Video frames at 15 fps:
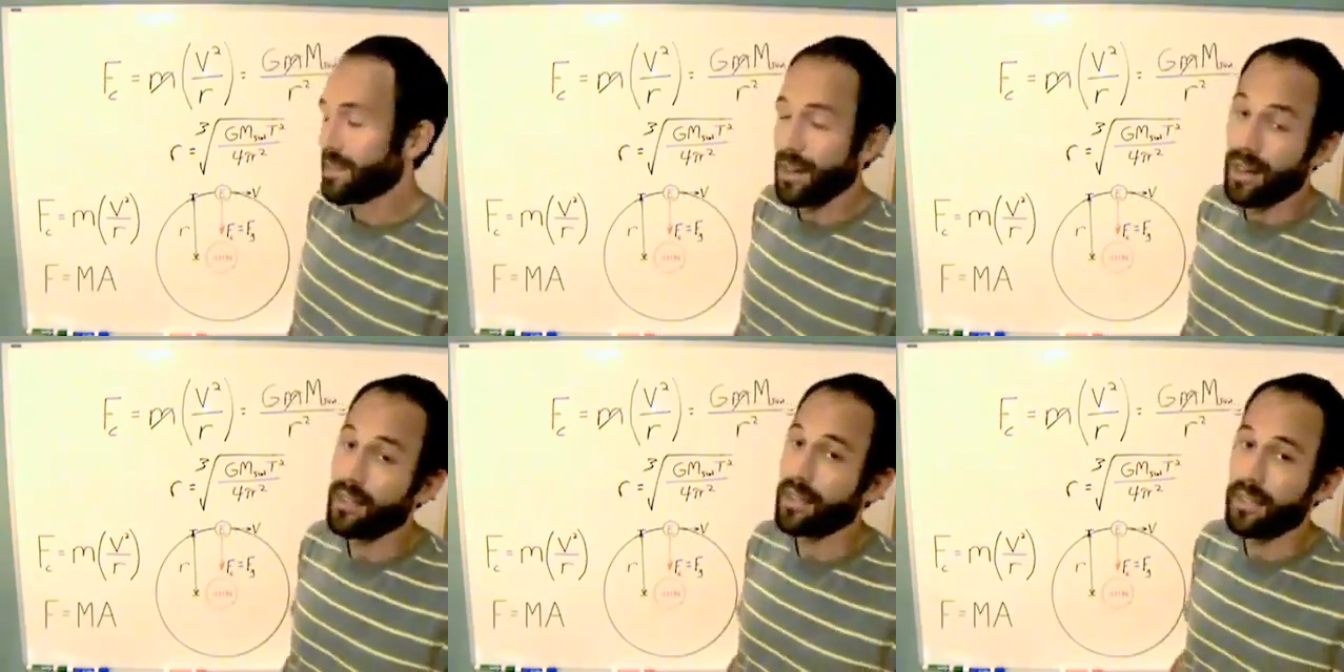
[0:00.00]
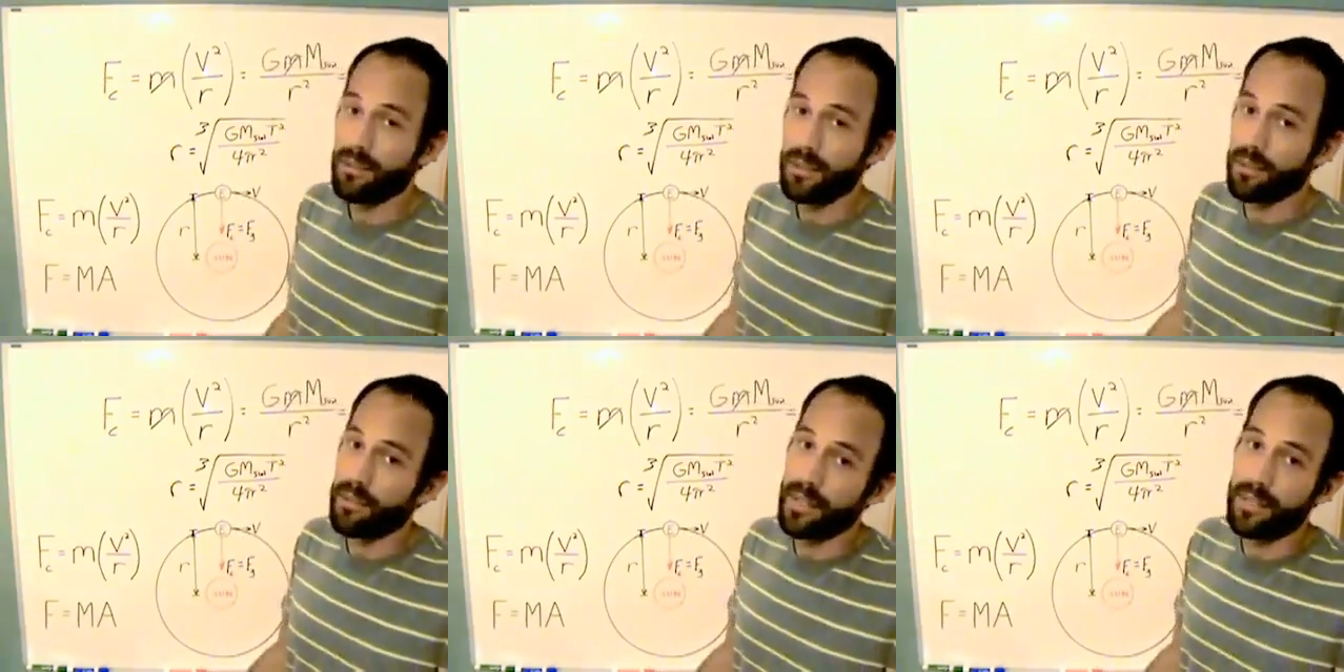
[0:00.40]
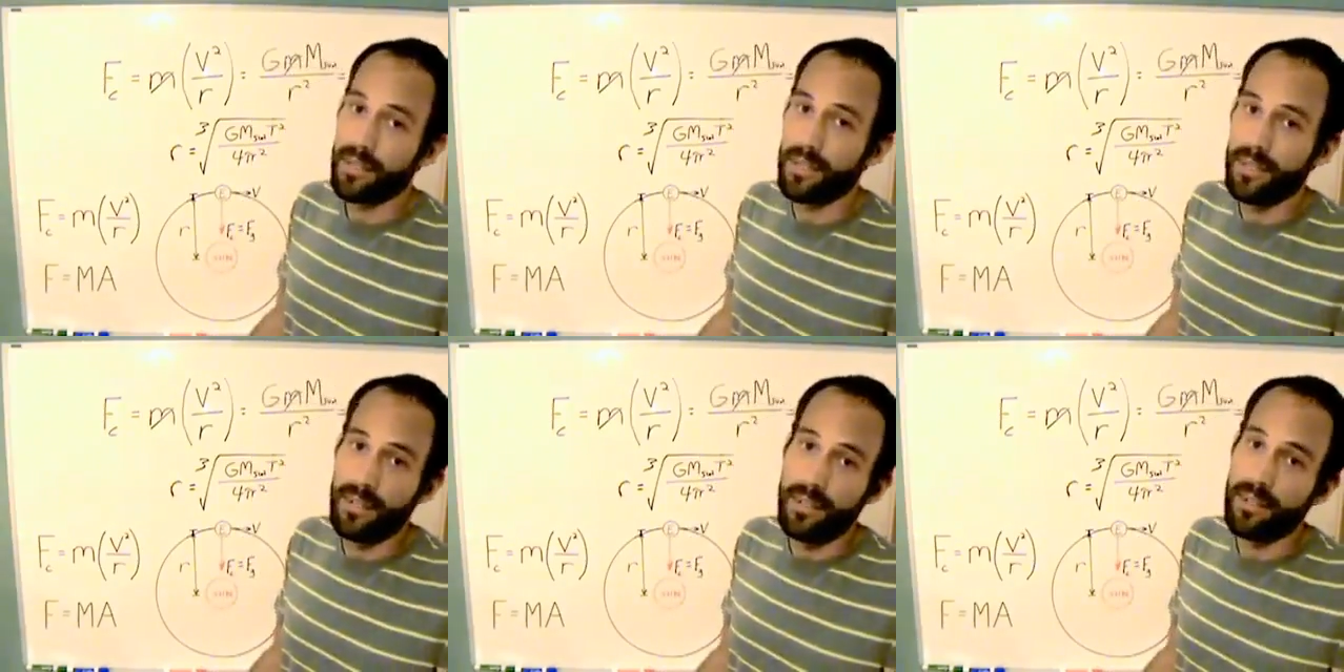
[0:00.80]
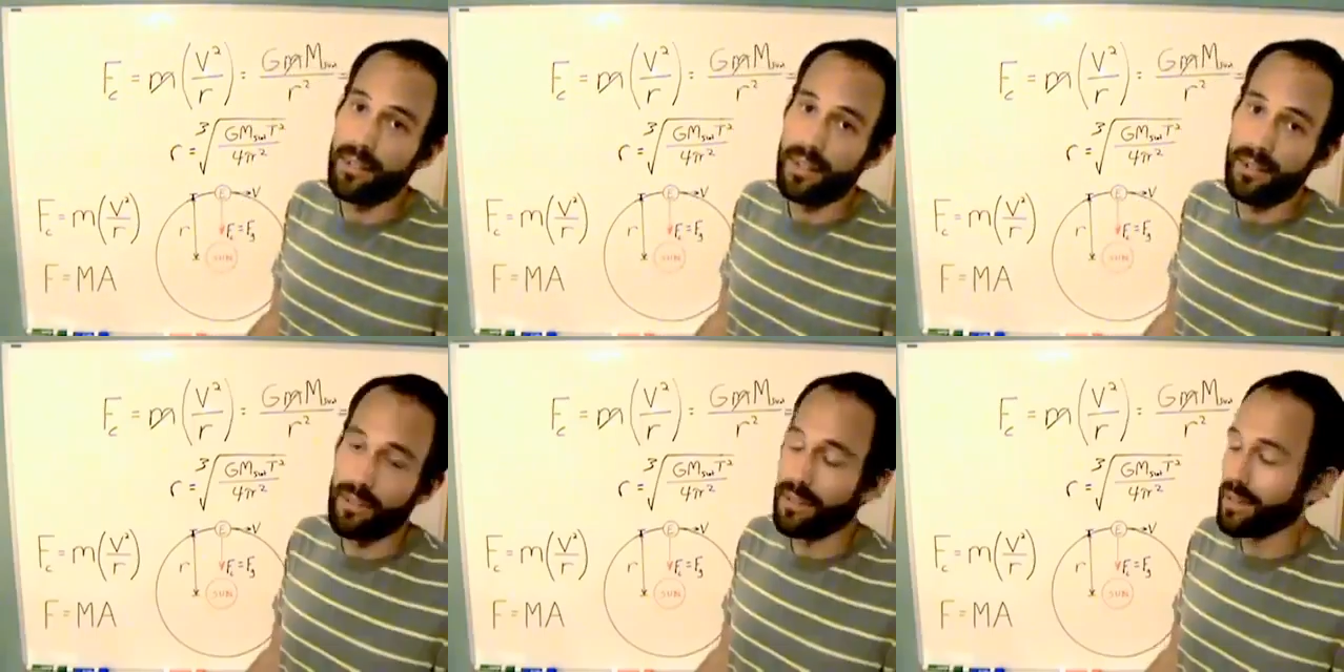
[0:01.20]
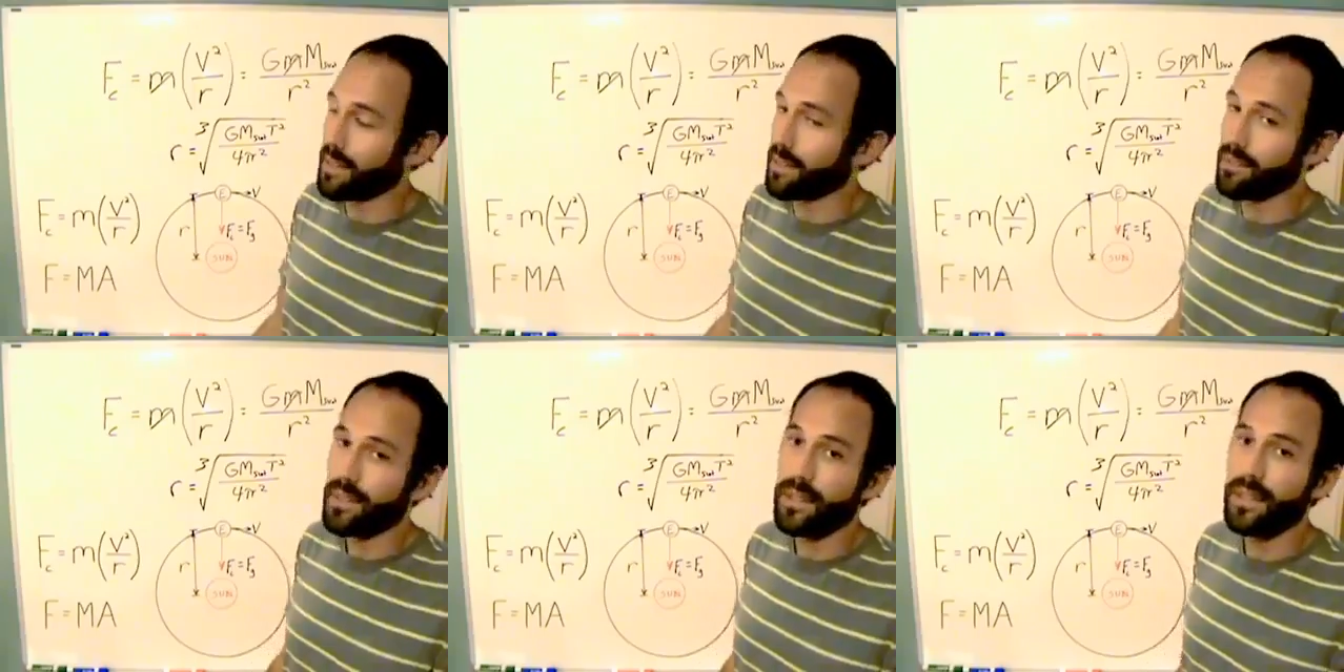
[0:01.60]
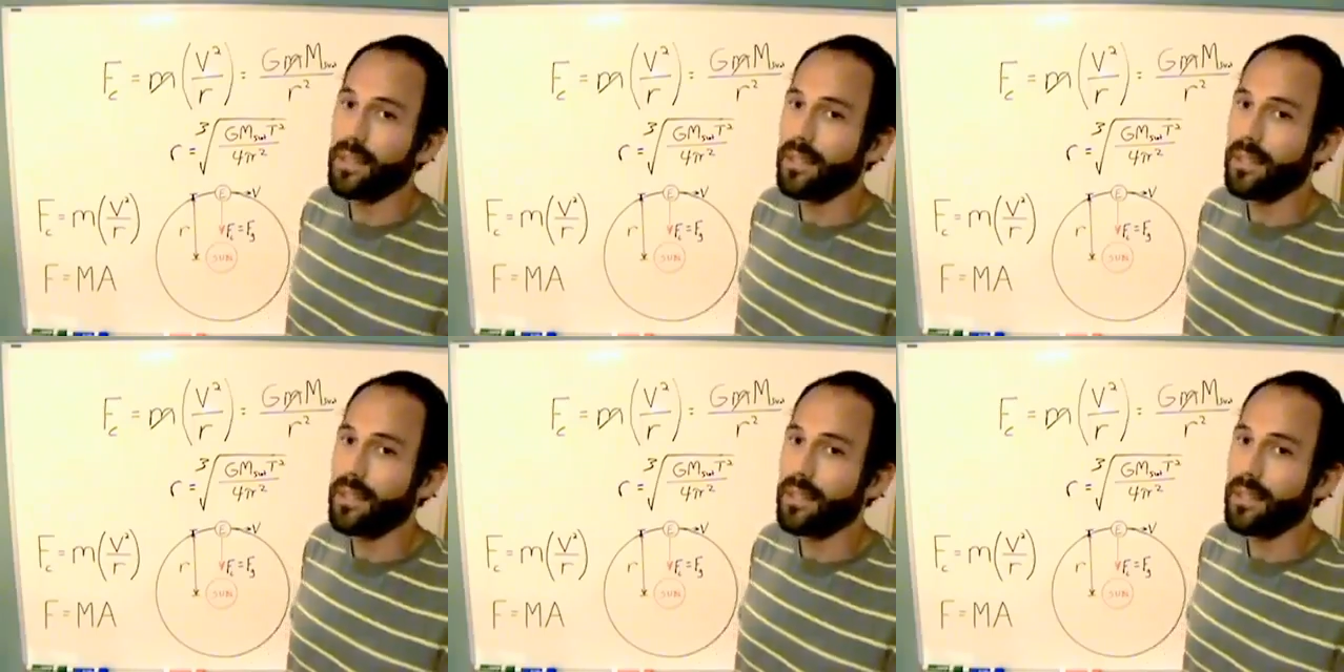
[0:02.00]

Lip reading: I think he was the greatest engineer that ever lived,